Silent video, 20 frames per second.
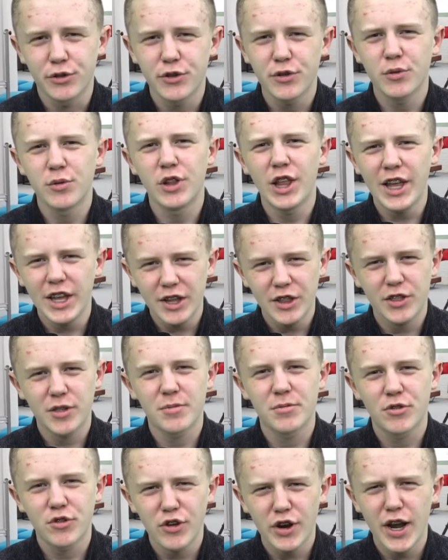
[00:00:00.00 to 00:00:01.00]
So like and
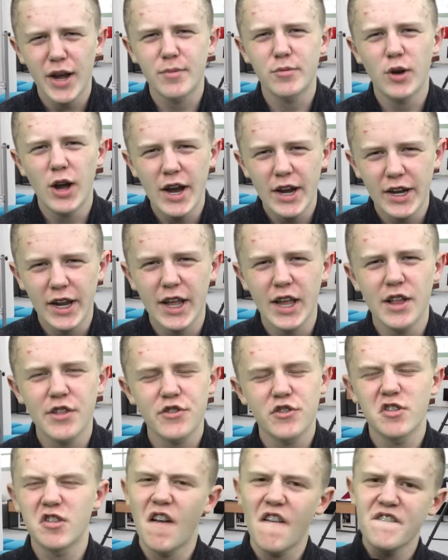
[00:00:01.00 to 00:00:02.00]
subscribe, Ryan
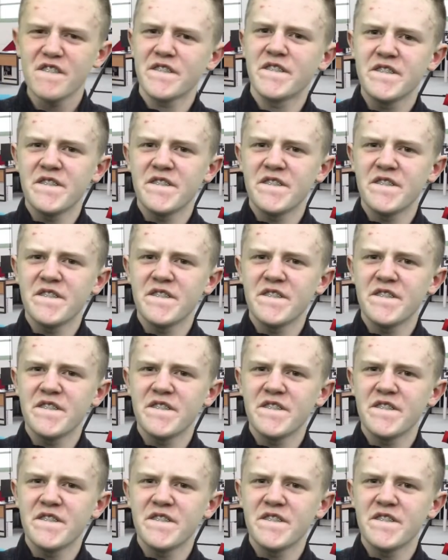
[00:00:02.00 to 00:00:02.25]
Hanson.